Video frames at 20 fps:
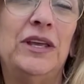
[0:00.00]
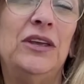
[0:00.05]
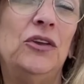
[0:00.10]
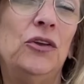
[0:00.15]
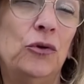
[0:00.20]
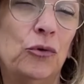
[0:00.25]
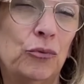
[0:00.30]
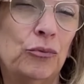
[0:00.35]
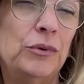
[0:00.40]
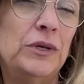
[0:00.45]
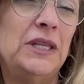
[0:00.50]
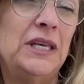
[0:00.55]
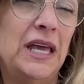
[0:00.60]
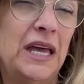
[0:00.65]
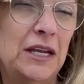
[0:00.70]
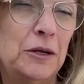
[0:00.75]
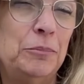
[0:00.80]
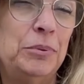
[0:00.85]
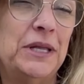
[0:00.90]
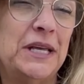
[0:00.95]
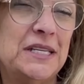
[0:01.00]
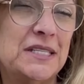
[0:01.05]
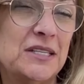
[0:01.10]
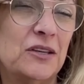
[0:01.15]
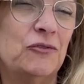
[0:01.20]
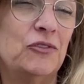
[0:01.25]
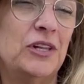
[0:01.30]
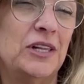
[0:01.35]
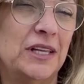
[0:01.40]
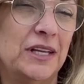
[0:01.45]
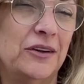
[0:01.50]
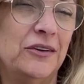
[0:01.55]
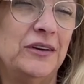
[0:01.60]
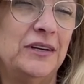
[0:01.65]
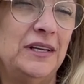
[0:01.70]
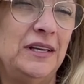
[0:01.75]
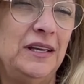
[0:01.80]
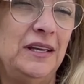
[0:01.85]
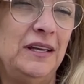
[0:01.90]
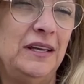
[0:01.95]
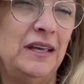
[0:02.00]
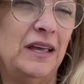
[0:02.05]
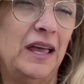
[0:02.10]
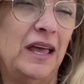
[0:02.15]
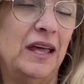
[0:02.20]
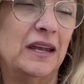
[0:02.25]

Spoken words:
you're really at a place of clarity